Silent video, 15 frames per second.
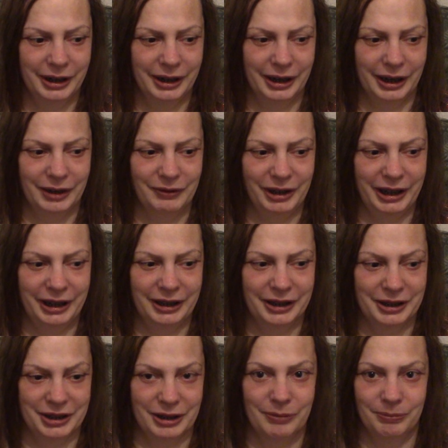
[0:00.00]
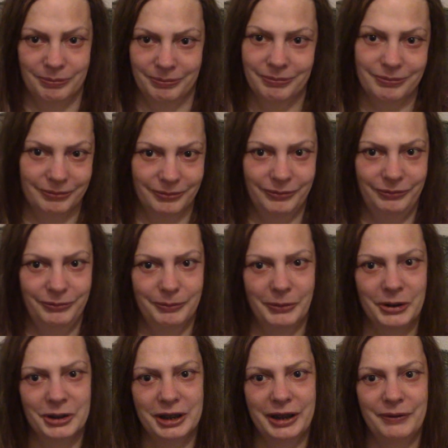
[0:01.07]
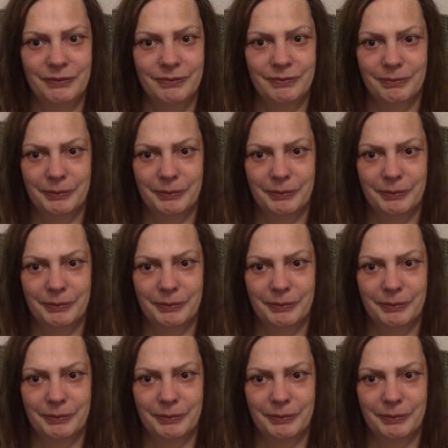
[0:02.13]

I mean, and some Muslim